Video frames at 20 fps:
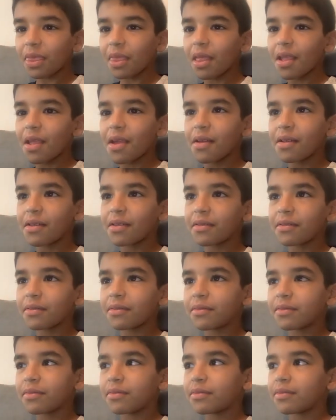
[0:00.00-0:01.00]

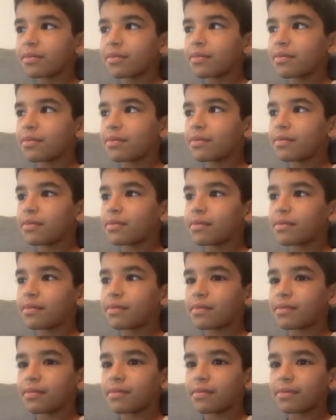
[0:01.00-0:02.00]

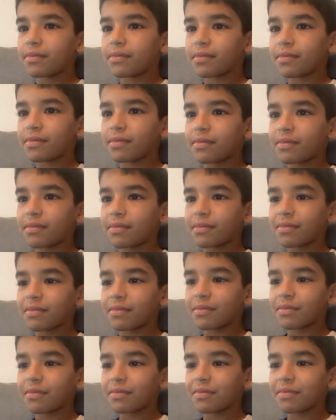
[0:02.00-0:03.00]

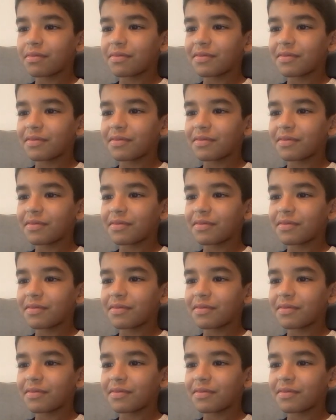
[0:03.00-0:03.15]
(silent)